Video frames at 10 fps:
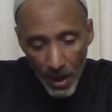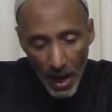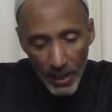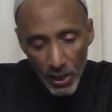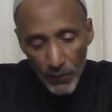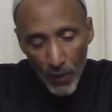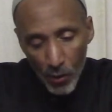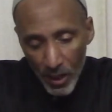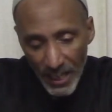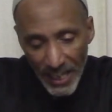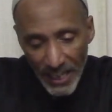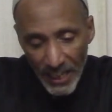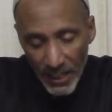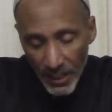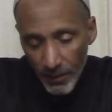
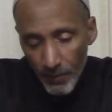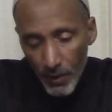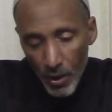al-Isfara'ini,